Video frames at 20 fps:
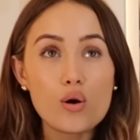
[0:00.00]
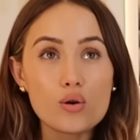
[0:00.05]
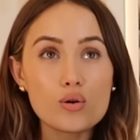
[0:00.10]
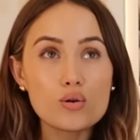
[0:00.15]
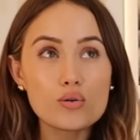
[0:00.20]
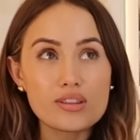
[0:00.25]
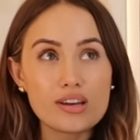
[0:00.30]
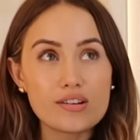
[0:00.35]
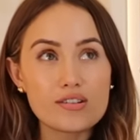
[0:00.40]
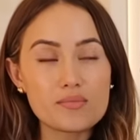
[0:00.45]

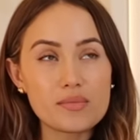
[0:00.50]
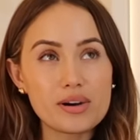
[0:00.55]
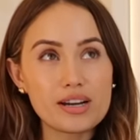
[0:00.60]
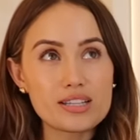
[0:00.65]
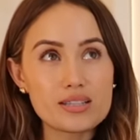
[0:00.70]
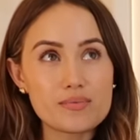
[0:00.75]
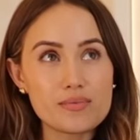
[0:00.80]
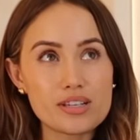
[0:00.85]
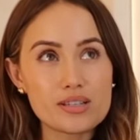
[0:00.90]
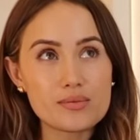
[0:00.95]
Oh, that
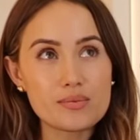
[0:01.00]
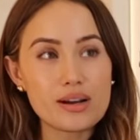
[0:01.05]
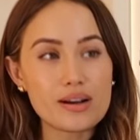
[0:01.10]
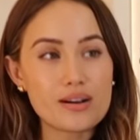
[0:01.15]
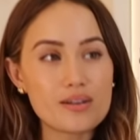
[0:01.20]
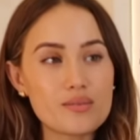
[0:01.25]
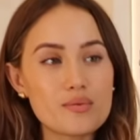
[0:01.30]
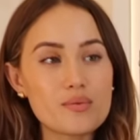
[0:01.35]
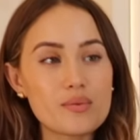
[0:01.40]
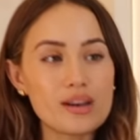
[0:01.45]
reminds me as
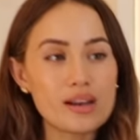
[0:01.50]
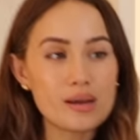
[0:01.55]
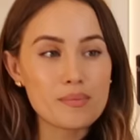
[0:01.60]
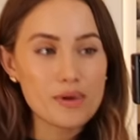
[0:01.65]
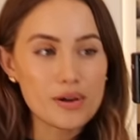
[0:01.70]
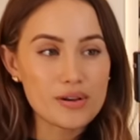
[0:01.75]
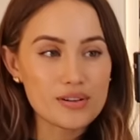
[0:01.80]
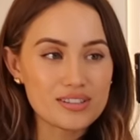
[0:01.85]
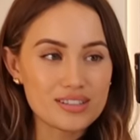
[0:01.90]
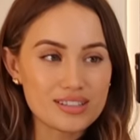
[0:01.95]
well, when I
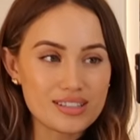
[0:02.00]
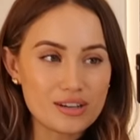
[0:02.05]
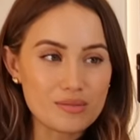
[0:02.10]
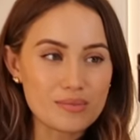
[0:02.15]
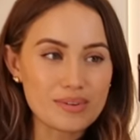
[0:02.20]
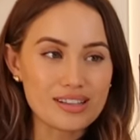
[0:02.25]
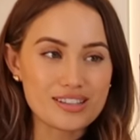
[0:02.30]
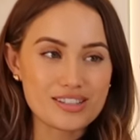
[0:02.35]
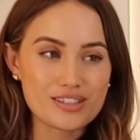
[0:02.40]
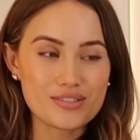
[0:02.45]
posted that
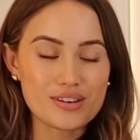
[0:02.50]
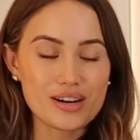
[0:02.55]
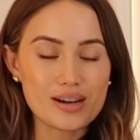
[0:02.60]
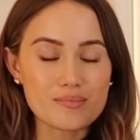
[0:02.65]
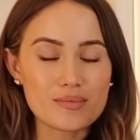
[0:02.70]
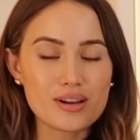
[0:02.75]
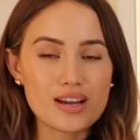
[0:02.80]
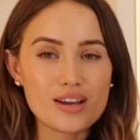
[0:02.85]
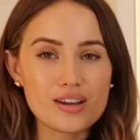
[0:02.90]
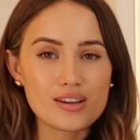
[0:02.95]
on my
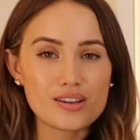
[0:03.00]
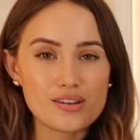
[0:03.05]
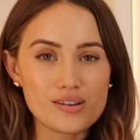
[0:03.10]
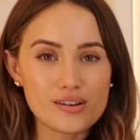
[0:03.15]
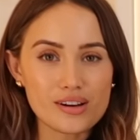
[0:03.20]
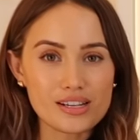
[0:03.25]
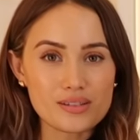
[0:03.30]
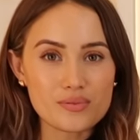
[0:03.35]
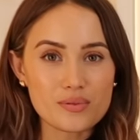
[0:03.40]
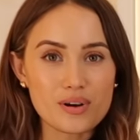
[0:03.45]
Instagram, you
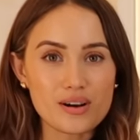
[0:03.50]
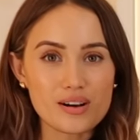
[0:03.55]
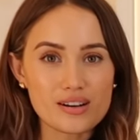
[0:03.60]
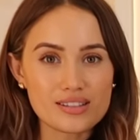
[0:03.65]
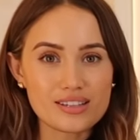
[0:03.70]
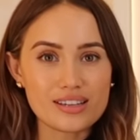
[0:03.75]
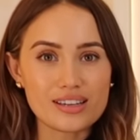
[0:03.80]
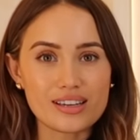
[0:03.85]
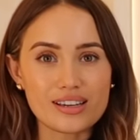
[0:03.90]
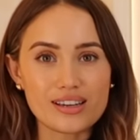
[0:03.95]
guys were
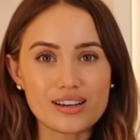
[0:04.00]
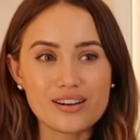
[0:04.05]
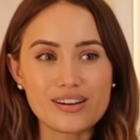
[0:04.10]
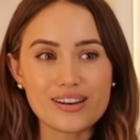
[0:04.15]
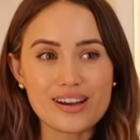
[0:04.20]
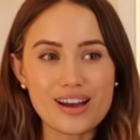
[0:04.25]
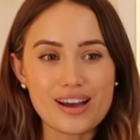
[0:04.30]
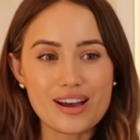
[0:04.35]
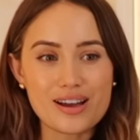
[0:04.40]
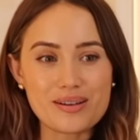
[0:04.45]
asking
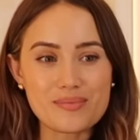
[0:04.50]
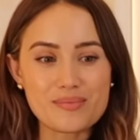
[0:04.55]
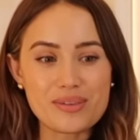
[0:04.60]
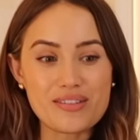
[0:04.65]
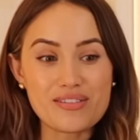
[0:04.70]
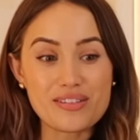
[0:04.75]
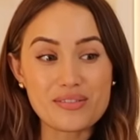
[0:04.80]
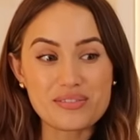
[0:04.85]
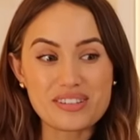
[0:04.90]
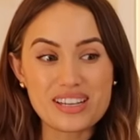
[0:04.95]

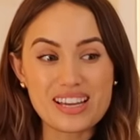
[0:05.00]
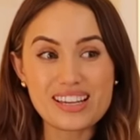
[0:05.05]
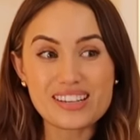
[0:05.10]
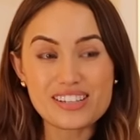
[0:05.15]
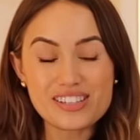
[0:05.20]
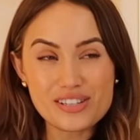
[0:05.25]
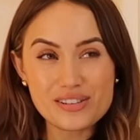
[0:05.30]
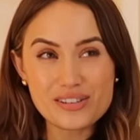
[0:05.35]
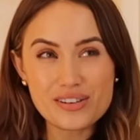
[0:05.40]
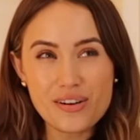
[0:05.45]
if it was
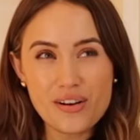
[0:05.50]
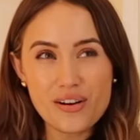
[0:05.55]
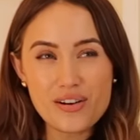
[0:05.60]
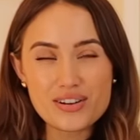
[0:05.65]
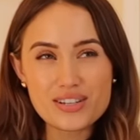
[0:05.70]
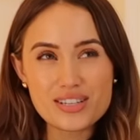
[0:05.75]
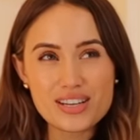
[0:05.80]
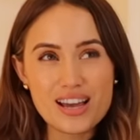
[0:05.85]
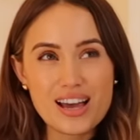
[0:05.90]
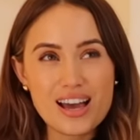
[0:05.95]
itchy or
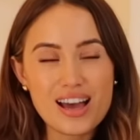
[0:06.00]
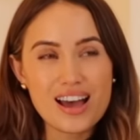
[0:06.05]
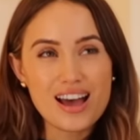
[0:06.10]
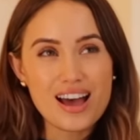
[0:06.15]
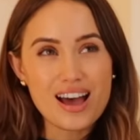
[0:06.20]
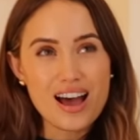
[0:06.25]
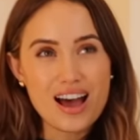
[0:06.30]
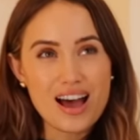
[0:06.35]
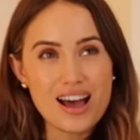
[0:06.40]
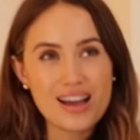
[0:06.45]
not,
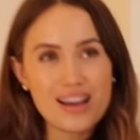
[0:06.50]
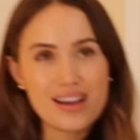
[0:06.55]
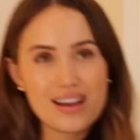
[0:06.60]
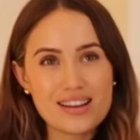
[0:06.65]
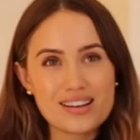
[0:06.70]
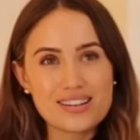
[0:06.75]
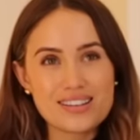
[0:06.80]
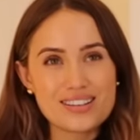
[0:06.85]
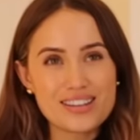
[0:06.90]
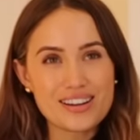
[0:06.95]

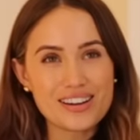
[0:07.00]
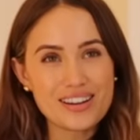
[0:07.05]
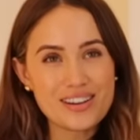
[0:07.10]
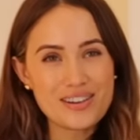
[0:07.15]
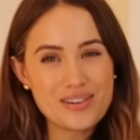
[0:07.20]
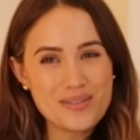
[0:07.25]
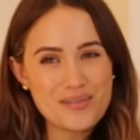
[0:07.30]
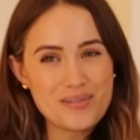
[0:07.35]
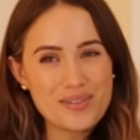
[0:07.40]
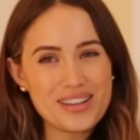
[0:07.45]
and I
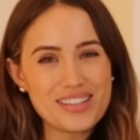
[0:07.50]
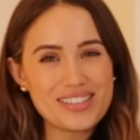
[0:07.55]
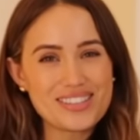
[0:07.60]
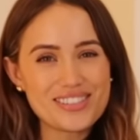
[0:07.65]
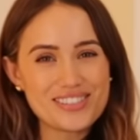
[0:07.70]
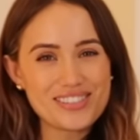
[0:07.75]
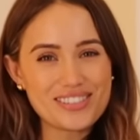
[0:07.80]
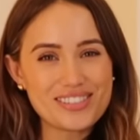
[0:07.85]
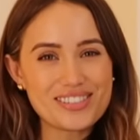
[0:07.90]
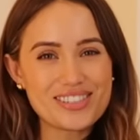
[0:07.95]
always
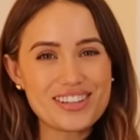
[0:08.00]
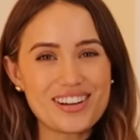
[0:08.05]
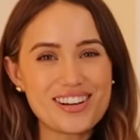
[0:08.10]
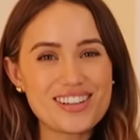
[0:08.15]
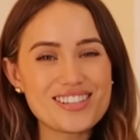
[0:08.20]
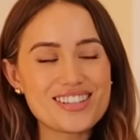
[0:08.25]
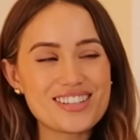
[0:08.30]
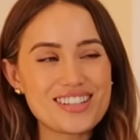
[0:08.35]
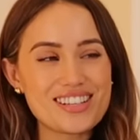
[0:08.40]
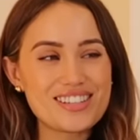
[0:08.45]
struggle to
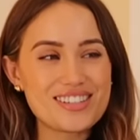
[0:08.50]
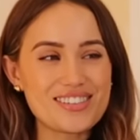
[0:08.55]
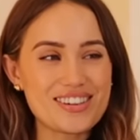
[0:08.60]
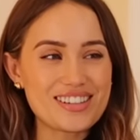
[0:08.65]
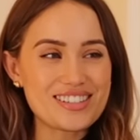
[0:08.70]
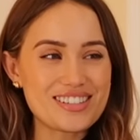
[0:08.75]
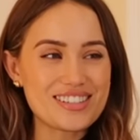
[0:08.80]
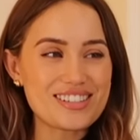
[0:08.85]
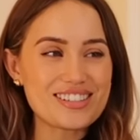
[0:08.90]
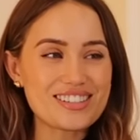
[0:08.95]
answer these
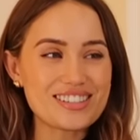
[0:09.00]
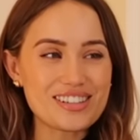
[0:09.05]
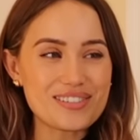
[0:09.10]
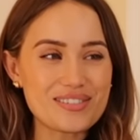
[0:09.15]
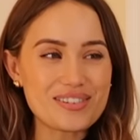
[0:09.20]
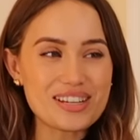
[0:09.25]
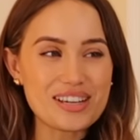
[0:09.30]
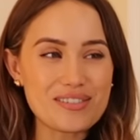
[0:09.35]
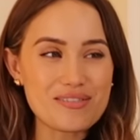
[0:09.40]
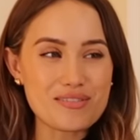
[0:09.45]
questions because I don't
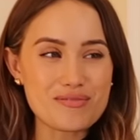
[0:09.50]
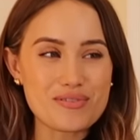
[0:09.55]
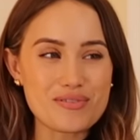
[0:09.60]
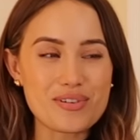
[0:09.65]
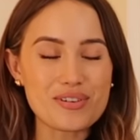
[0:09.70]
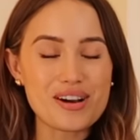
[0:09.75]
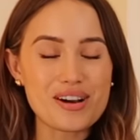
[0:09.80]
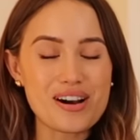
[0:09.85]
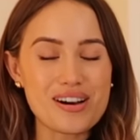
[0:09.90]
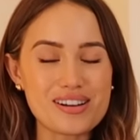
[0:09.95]
want to give the
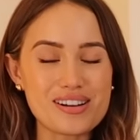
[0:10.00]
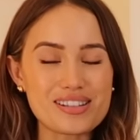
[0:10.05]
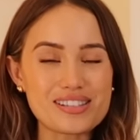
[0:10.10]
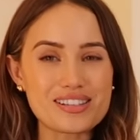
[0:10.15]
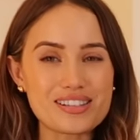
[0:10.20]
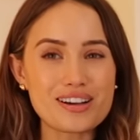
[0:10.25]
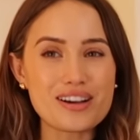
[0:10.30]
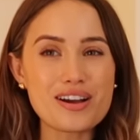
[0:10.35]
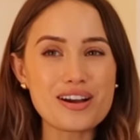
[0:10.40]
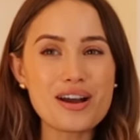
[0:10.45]
wrong
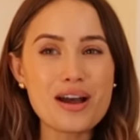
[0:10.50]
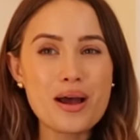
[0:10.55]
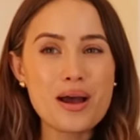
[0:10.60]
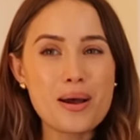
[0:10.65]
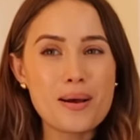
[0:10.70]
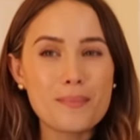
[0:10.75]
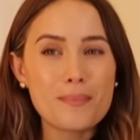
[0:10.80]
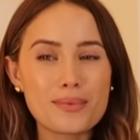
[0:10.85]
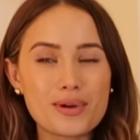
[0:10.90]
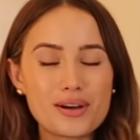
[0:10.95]
answer,
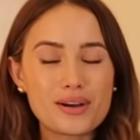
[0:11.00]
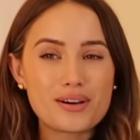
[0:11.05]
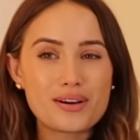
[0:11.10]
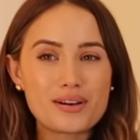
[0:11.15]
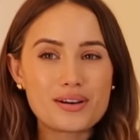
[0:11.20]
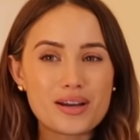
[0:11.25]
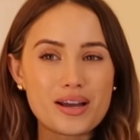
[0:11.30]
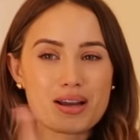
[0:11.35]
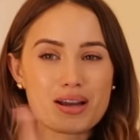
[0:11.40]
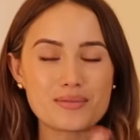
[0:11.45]
but
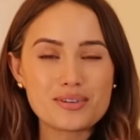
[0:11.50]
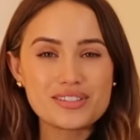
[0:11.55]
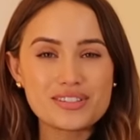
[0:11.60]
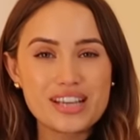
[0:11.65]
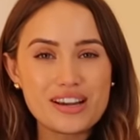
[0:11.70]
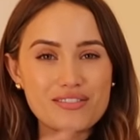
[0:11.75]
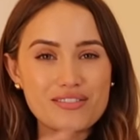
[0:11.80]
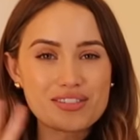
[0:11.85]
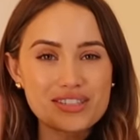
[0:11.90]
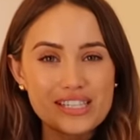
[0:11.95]
because
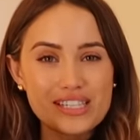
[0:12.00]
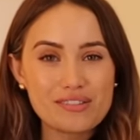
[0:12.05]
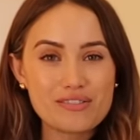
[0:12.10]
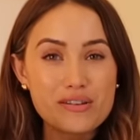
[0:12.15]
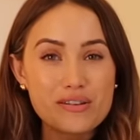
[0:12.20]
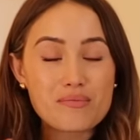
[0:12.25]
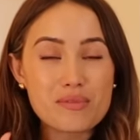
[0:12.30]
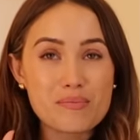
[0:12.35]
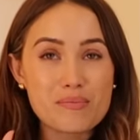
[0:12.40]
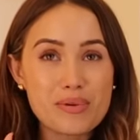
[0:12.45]
everyone's
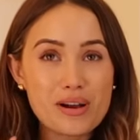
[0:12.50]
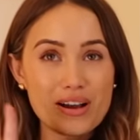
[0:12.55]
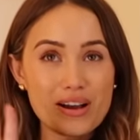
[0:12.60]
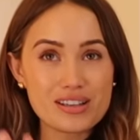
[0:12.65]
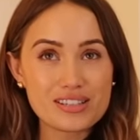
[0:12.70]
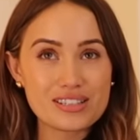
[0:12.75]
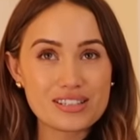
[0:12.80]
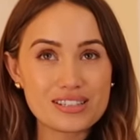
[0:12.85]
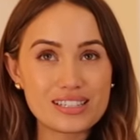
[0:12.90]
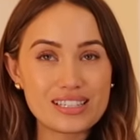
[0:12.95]
different, but
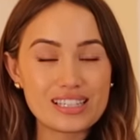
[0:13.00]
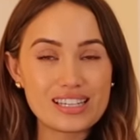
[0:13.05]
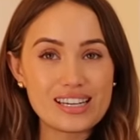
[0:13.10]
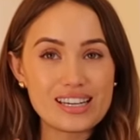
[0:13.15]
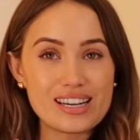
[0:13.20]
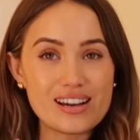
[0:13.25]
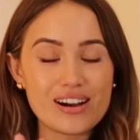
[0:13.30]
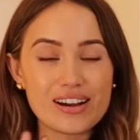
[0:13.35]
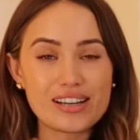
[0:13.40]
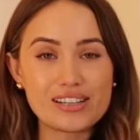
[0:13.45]

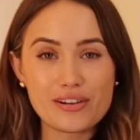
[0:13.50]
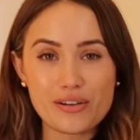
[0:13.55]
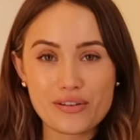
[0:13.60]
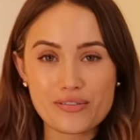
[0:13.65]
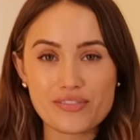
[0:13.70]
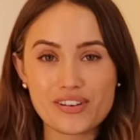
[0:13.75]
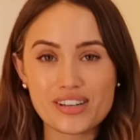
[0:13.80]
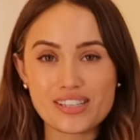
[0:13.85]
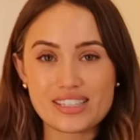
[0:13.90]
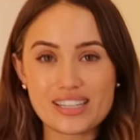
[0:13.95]
personally I
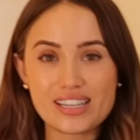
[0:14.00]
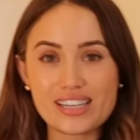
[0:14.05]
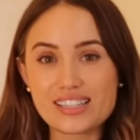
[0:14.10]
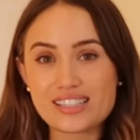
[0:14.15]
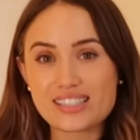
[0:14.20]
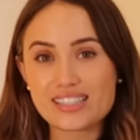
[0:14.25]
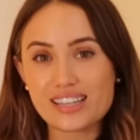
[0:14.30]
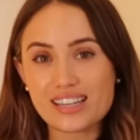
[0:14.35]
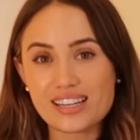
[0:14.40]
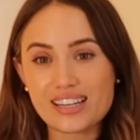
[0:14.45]
don't find it
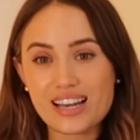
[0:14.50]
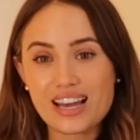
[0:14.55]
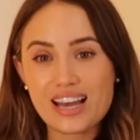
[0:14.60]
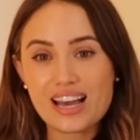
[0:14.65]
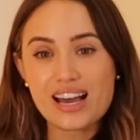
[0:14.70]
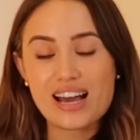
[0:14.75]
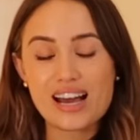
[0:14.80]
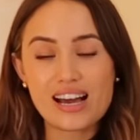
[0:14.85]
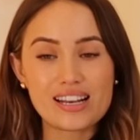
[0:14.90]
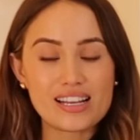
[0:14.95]
itchy,
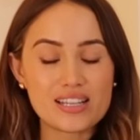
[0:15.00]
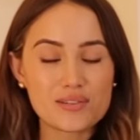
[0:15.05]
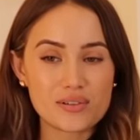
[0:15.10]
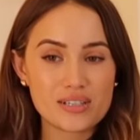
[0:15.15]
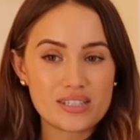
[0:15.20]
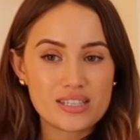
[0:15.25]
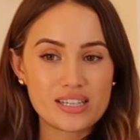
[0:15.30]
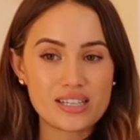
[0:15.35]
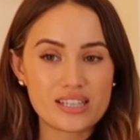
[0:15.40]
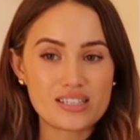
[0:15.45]
and this one
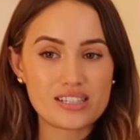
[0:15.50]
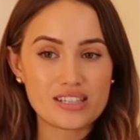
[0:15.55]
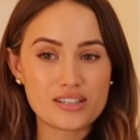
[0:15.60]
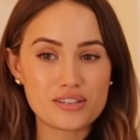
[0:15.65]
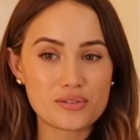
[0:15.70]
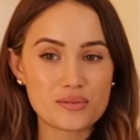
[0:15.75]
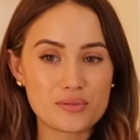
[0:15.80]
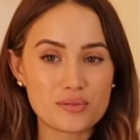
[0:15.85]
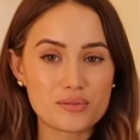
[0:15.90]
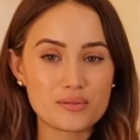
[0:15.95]
isn't itchy
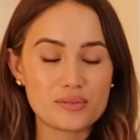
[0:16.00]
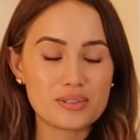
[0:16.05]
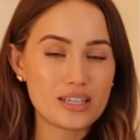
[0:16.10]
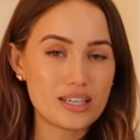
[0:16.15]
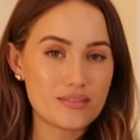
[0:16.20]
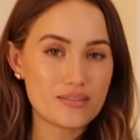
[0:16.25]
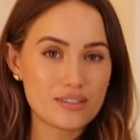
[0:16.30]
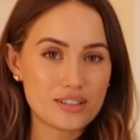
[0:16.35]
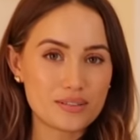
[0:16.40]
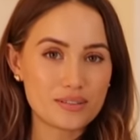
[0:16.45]
at all
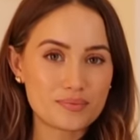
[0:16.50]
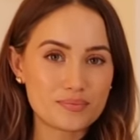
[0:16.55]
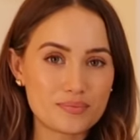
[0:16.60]
either.